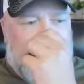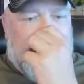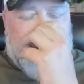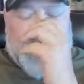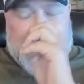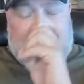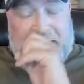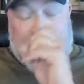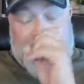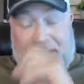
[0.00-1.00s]

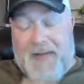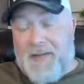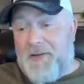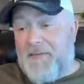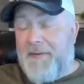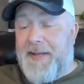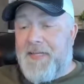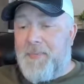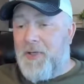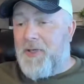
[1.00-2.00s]
I'll be back on
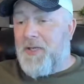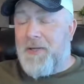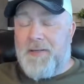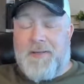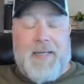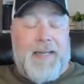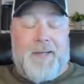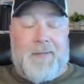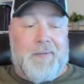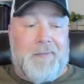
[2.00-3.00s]
Facebook
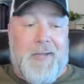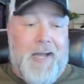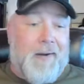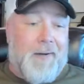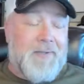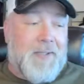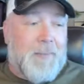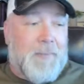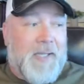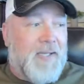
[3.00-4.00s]
in, I don't know,
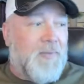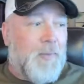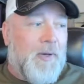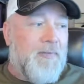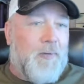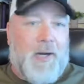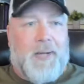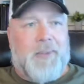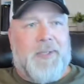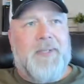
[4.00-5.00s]
something like 24
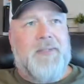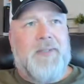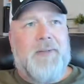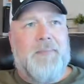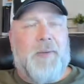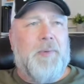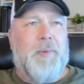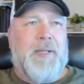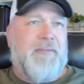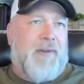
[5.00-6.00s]
hours or
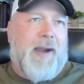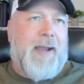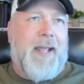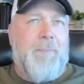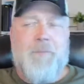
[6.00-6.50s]
probably Friday,